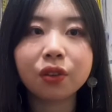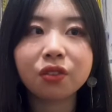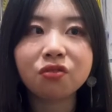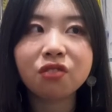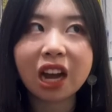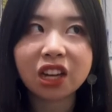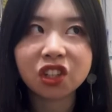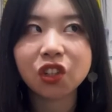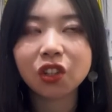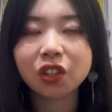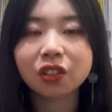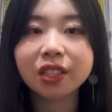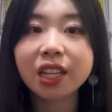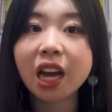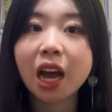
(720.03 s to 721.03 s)
a
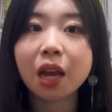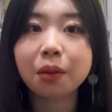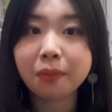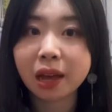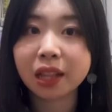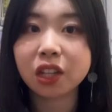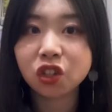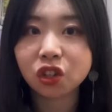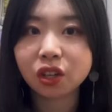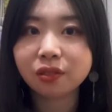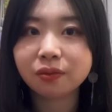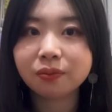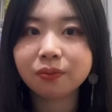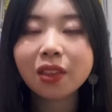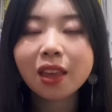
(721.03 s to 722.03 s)
rational time manager.
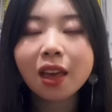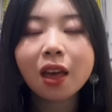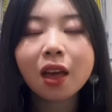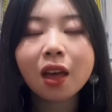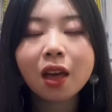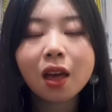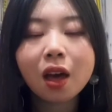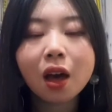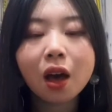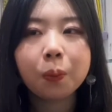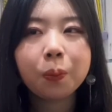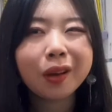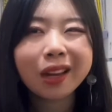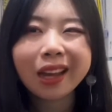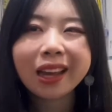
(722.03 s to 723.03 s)

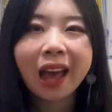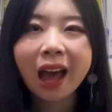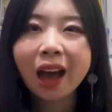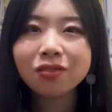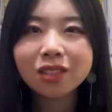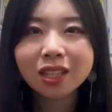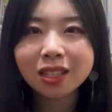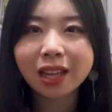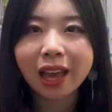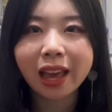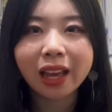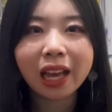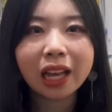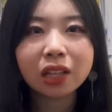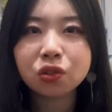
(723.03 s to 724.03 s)
But I have to
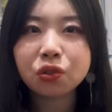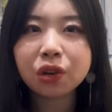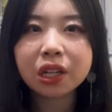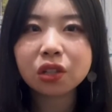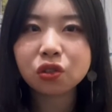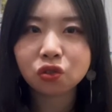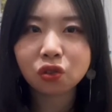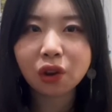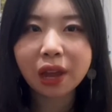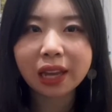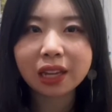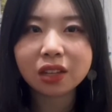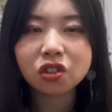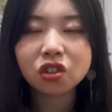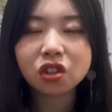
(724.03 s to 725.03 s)
say, it's really
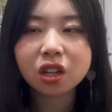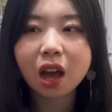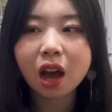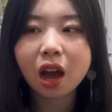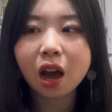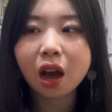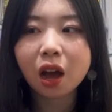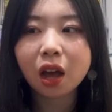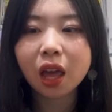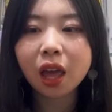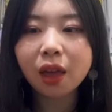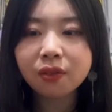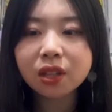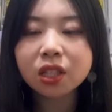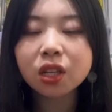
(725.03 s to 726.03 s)
strange.
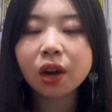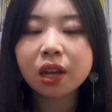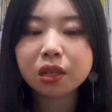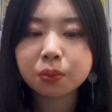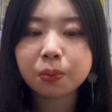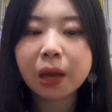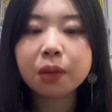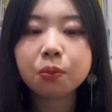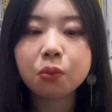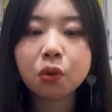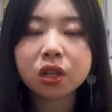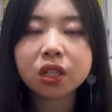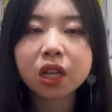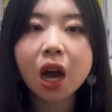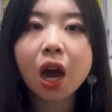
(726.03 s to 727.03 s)
Even though I spent
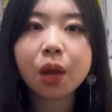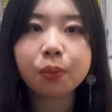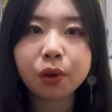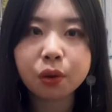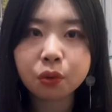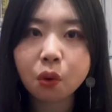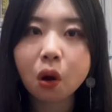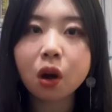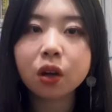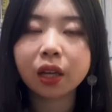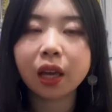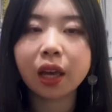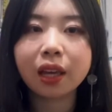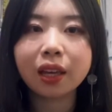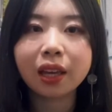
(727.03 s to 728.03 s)
more time in
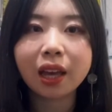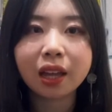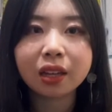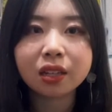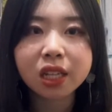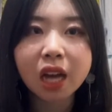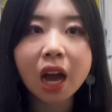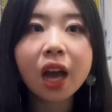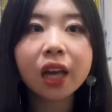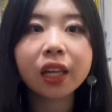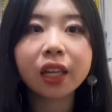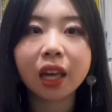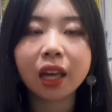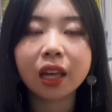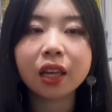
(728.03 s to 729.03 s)
walking and
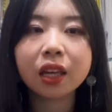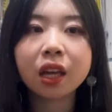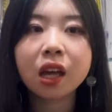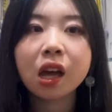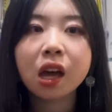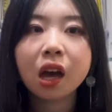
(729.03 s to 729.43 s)
hiking,